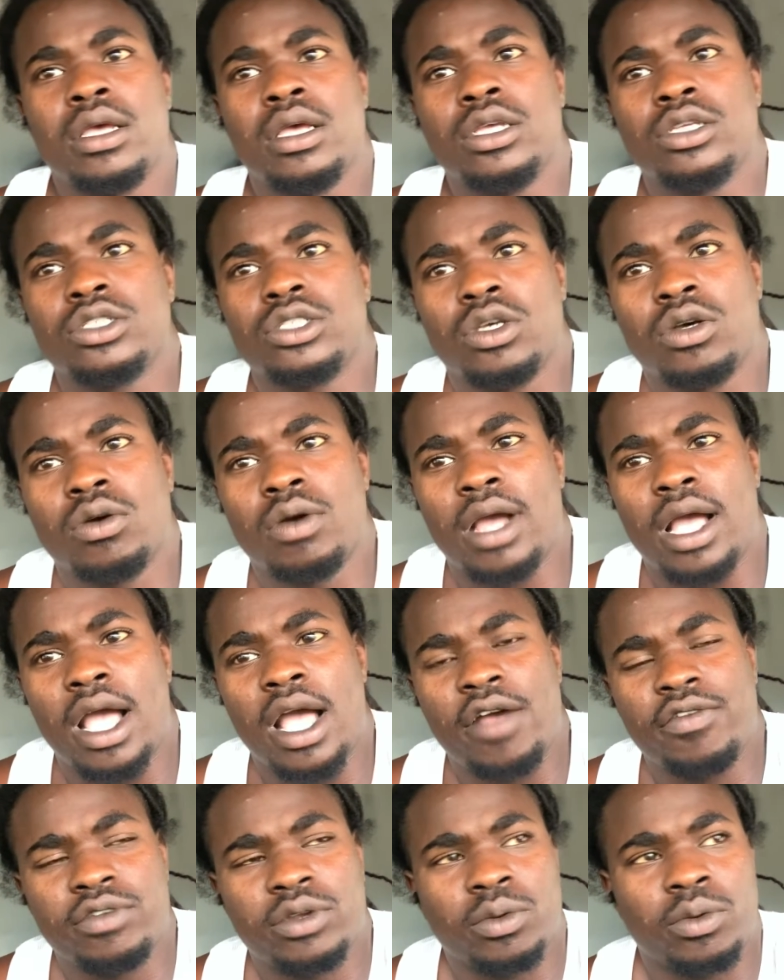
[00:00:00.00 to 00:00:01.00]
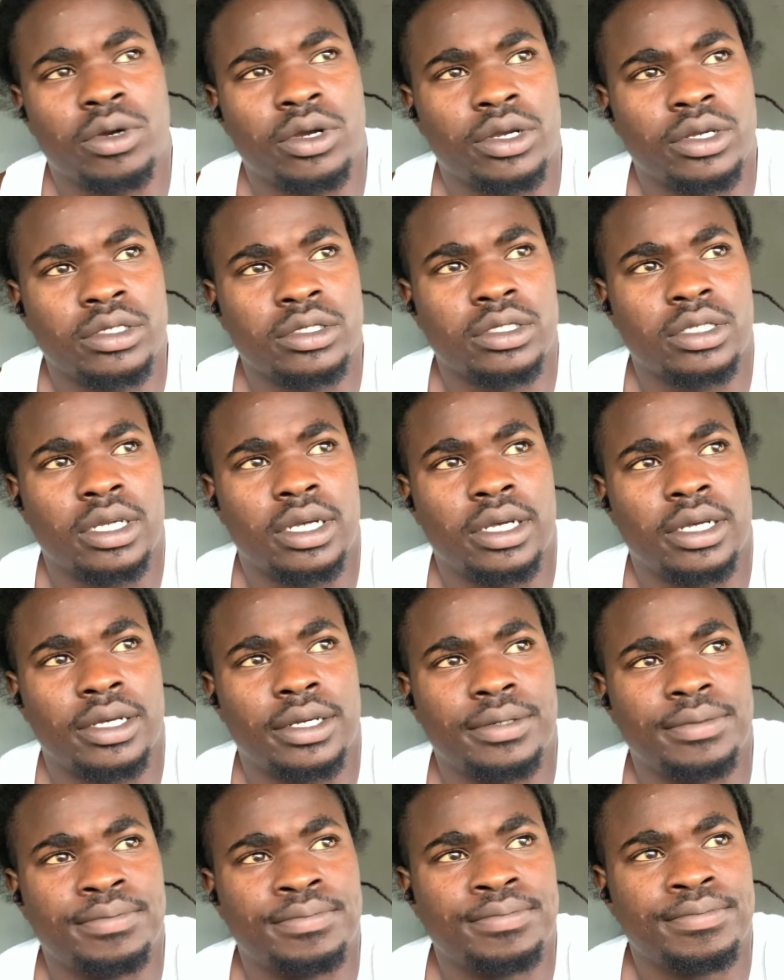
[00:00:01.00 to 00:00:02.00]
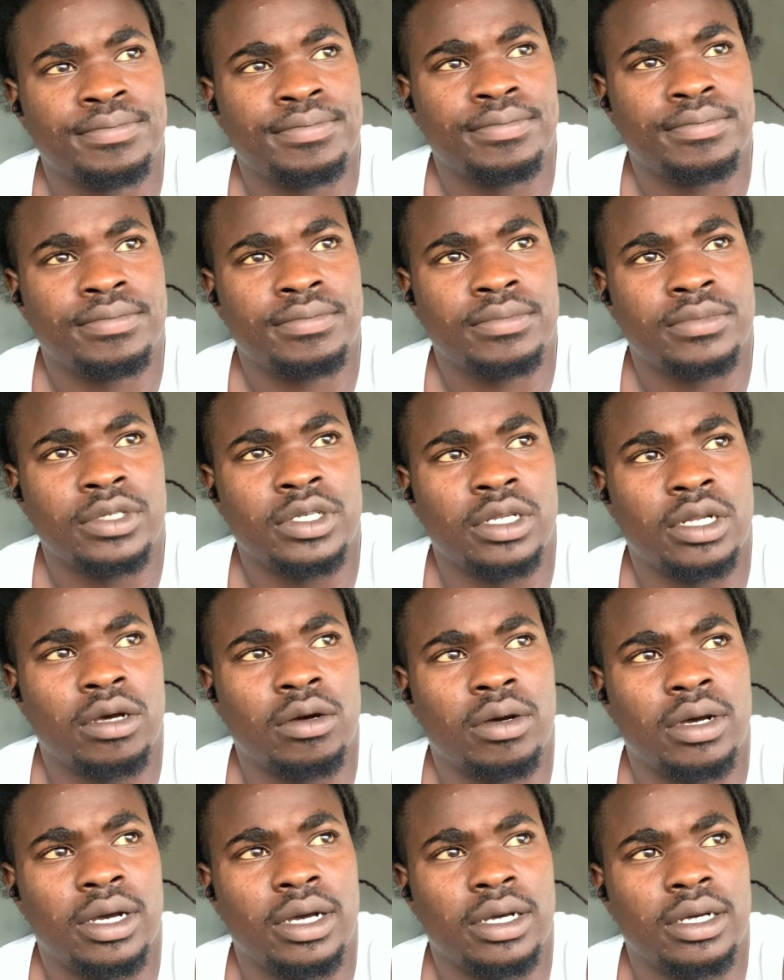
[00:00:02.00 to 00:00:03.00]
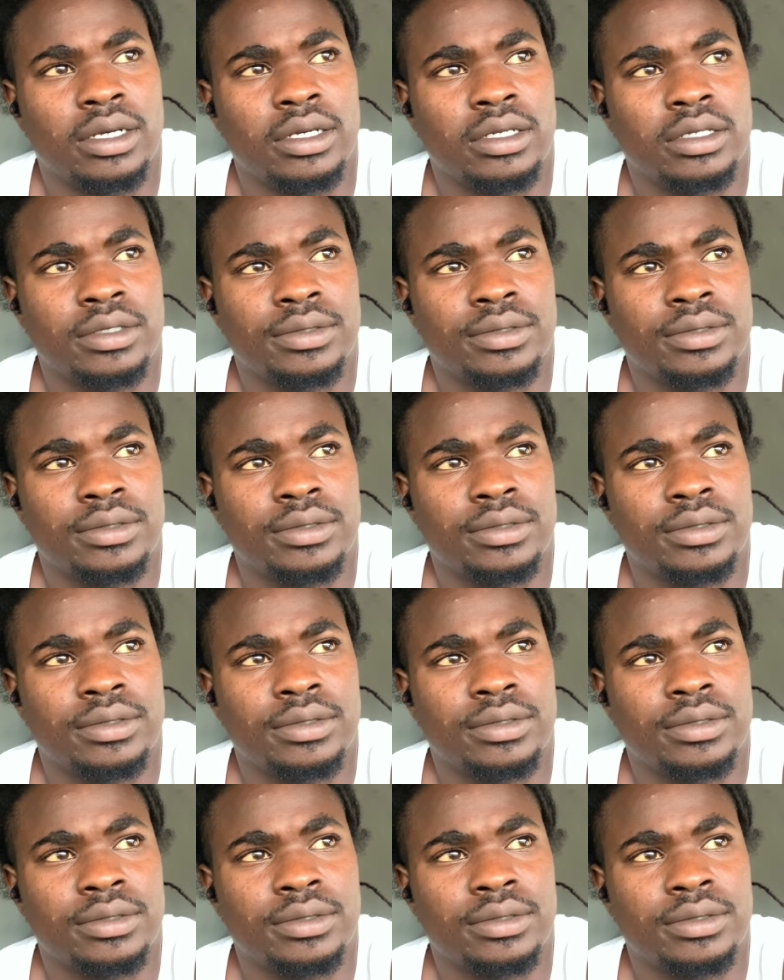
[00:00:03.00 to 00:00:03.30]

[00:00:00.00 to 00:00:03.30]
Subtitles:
And so afterwards, you know, uh,